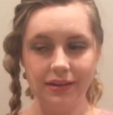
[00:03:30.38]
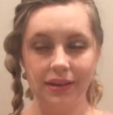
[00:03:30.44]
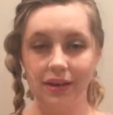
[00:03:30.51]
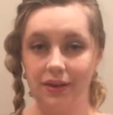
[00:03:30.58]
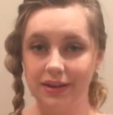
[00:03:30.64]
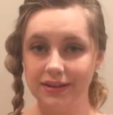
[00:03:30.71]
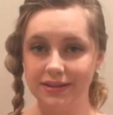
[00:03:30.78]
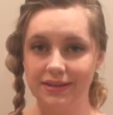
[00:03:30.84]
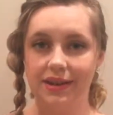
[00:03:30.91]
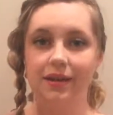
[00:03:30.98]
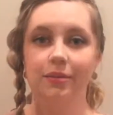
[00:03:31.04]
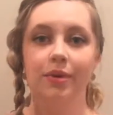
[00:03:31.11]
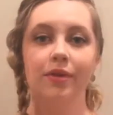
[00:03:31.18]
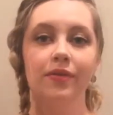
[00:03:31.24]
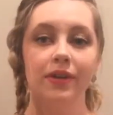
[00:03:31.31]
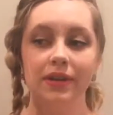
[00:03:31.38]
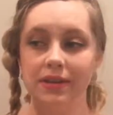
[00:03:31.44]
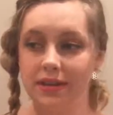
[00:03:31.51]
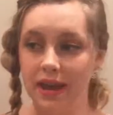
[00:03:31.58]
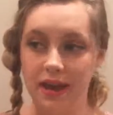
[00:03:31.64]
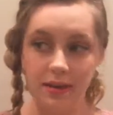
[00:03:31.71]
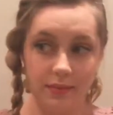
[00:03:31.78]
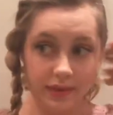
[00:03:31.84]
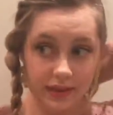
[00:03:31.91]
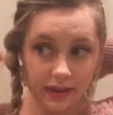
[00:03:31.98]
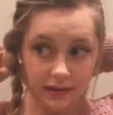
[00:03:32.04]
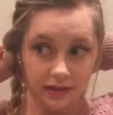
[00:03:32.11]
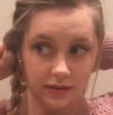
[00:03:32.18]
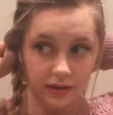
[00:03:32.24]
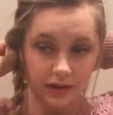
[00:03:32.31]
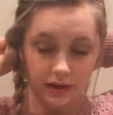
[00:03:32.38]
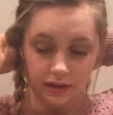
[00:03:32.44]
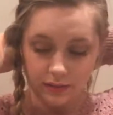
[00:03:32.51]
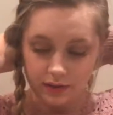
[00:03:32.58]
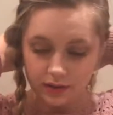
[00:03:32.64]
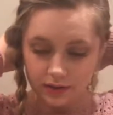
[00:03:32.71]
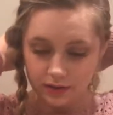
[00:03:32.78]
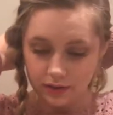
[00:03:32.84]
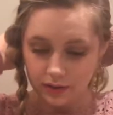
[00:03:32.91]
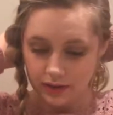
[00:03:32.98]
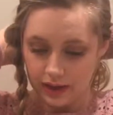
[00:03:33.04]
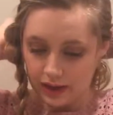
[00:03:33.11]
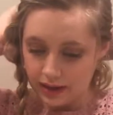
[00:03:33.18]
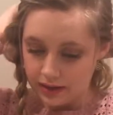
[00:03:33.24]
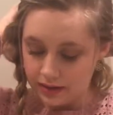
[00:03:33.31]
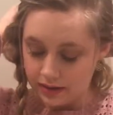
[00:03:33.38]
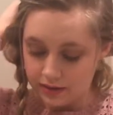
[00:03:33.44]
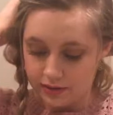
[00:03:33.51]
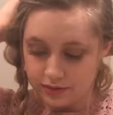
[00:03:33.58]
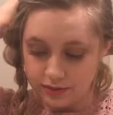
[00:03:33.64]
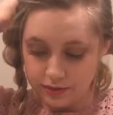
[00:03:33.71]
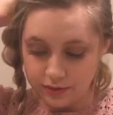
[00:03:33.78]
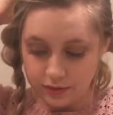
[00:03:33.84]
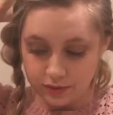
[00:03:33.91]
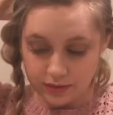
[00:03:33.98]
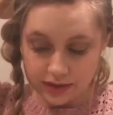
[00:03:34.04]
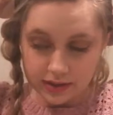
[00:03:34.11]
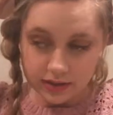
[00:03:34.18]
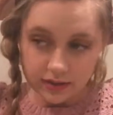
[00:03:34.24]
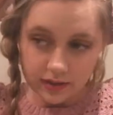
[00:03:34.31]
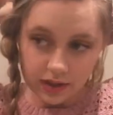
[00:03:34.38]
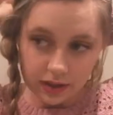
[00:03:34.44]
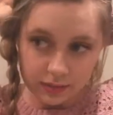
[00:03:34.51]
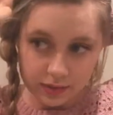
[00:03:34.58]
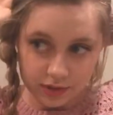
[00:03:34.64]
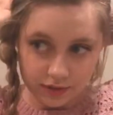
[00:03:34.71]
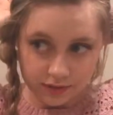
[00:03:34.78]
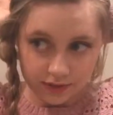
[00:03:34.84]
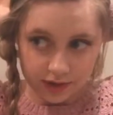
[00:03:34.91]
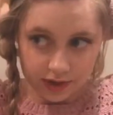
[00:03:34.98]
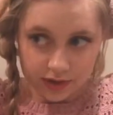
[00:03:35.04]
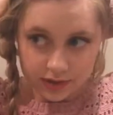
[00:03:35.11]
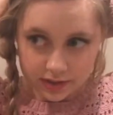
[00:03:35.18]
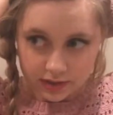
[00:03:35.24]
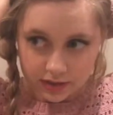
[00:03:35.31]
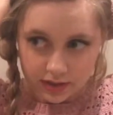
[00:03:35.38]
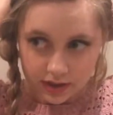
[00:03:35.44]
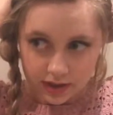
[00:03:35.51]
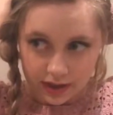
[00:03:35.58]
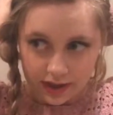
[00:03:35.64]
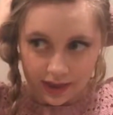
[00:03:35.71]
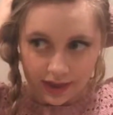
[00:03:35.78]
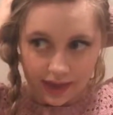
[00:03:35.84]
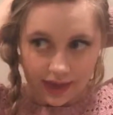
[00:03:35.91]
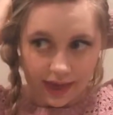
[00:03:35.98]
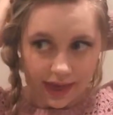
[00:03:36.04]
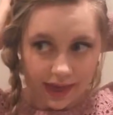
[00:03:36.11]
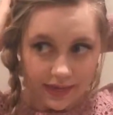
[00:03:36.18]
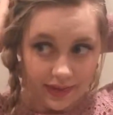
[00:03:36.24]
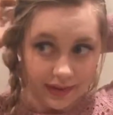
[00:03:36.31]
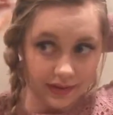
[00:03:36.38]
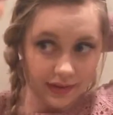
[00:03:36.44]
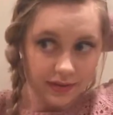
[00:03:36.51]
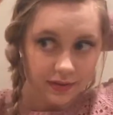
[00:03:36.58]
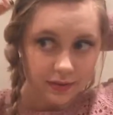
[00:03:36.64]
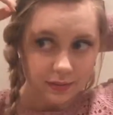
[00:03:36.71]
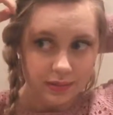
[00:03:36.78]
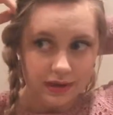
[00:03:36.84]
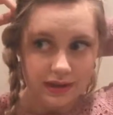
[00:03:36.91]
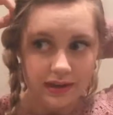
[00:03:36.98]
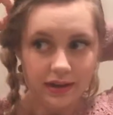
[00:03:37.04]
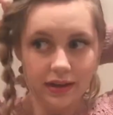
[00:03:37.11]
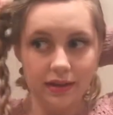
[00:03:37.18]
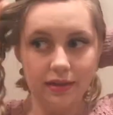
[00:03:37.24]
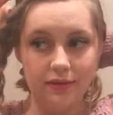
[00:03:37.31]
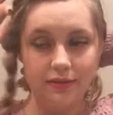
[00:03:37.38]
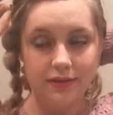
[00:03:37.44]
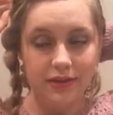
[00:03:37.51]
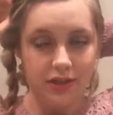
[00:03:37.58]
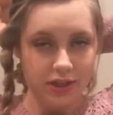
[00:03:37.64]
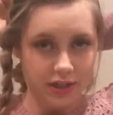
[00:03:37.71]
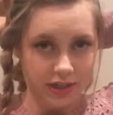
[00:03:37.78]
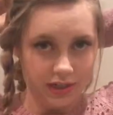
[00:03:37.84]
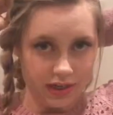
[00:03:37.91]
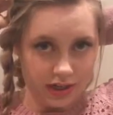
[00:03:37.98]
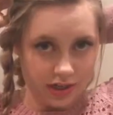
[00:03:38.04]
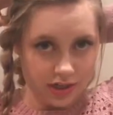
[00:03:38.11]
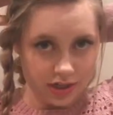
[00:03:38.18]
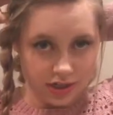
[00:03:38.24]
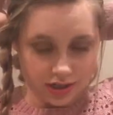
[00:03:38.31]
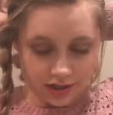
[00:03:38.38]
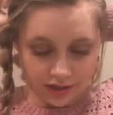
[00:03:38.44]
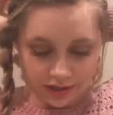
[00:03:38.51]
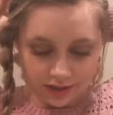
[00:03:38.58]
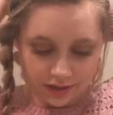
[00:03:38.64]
Now it's not perfect yet, but that's okay. We're going to go ahead and do the rest of the updo first, and then this will be the finishing touch.